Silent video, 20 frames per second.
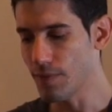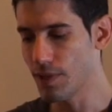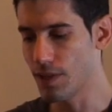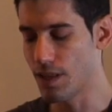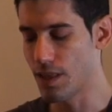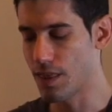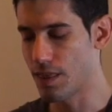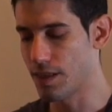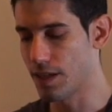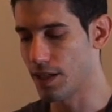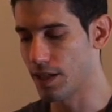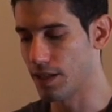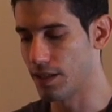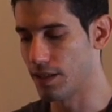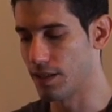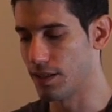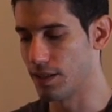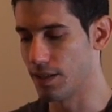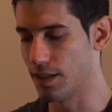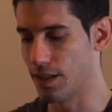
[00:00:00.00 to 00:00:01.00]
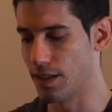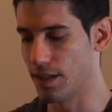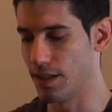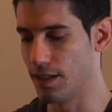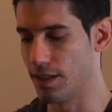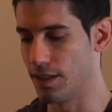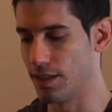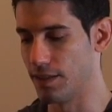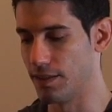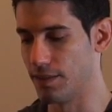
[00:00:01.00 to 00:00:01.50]
then
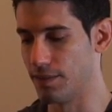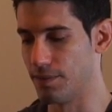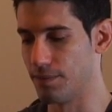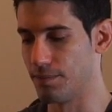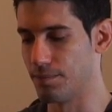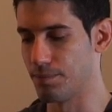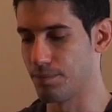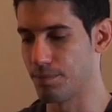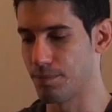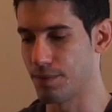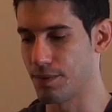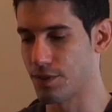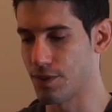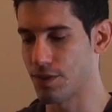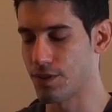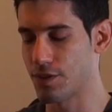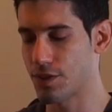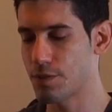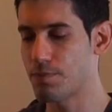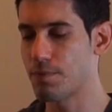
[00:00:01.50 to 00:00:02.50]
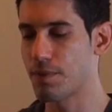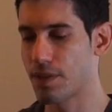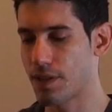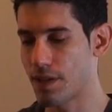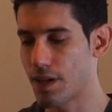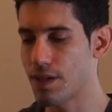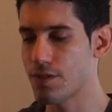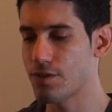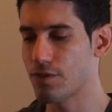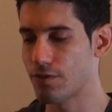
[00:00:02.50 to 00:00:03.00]
um, just
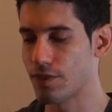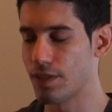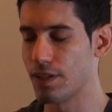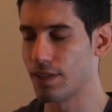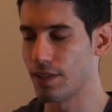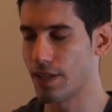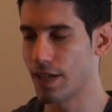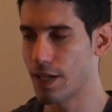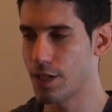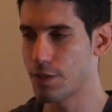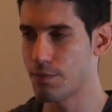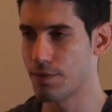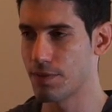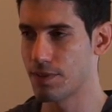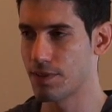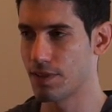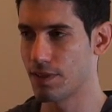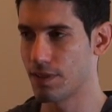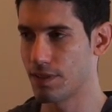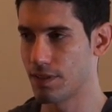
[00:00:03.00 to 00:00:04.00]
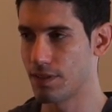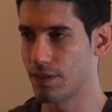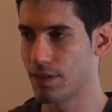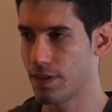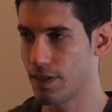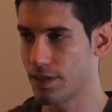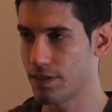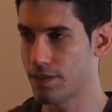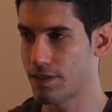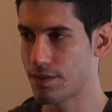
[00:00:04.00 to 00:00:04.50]
because of the engagement that it
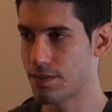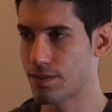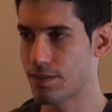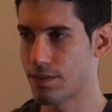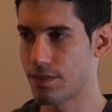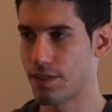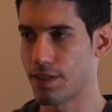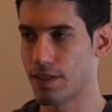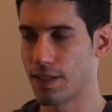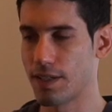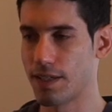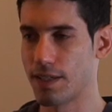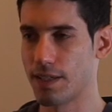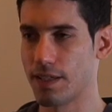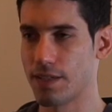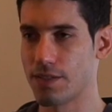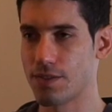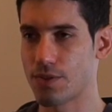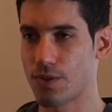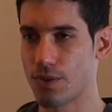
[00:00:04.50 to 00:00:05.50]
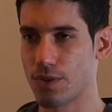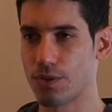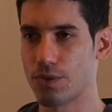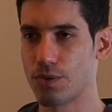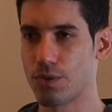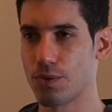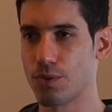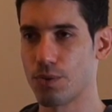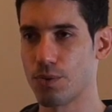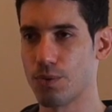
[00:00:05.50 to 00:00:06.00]
gets, uh, it's going
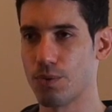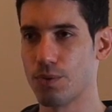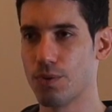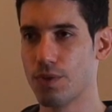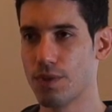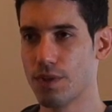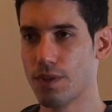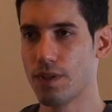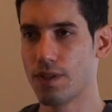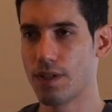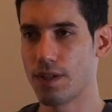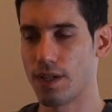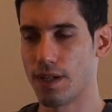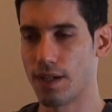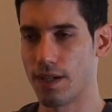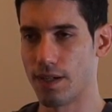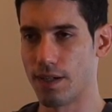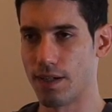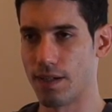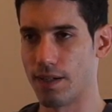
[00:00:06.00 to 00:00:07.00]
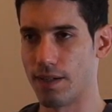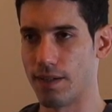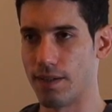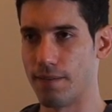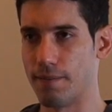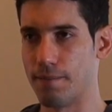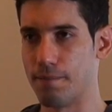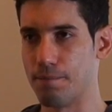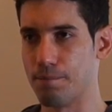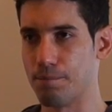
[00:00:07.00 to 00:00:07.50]
to
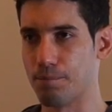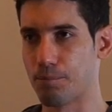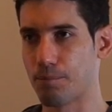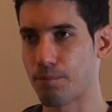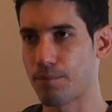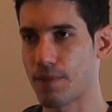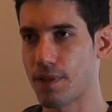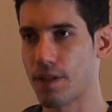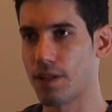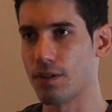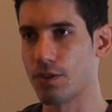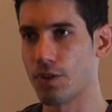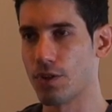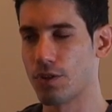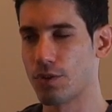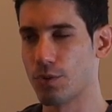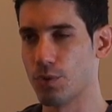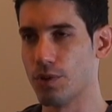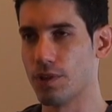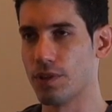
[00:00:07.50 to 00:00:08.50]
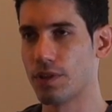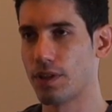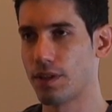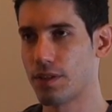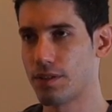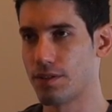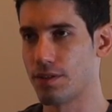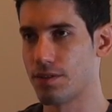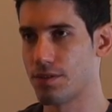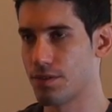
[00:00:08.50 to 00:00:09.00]
um, going to
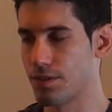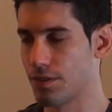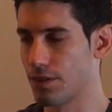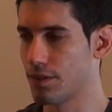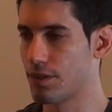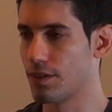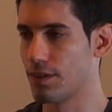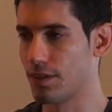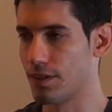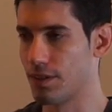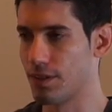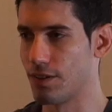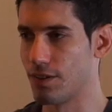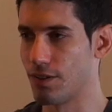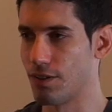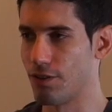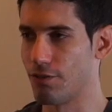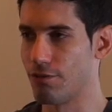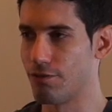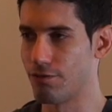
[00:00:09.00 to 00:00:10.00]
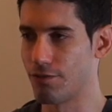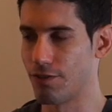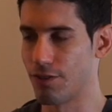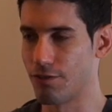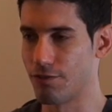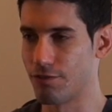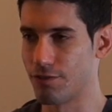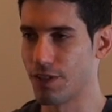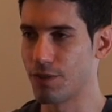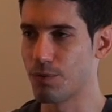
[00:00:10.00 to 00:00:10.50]
increase the circle of,
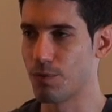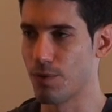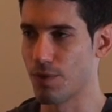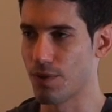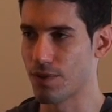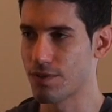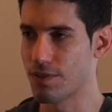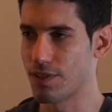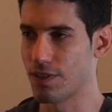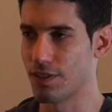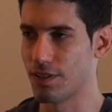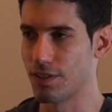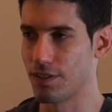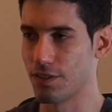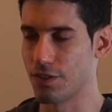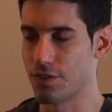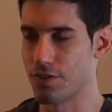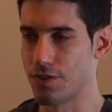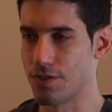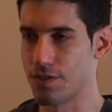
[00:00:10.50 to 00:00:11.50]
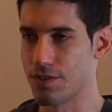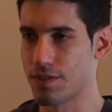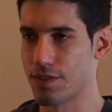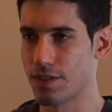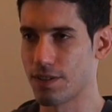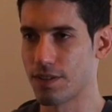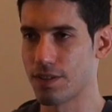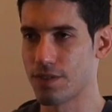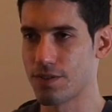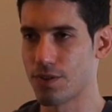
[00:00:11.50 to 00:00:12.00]
of networks that it reaches.
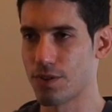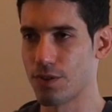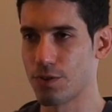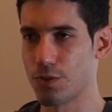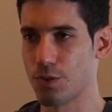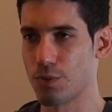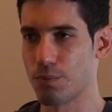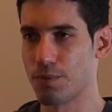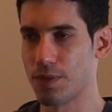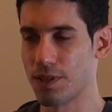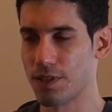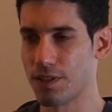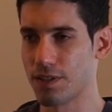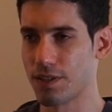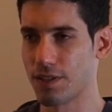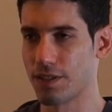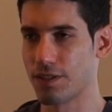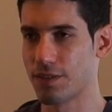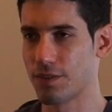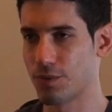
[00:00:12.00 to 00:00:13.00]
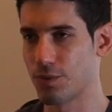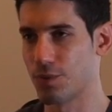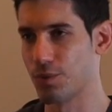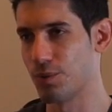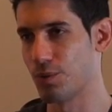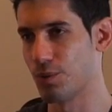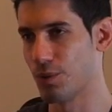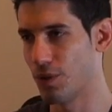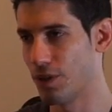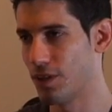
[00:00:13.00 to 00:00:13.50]
Like it's going to penetrate to,
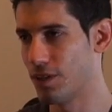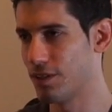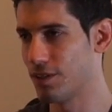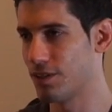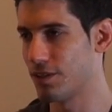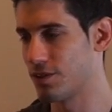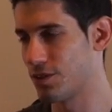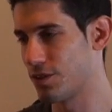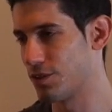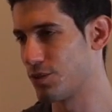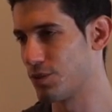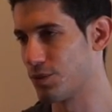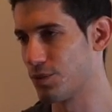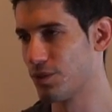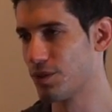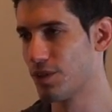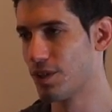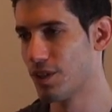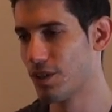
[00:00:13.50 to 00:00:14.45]
to Holland, it's going to,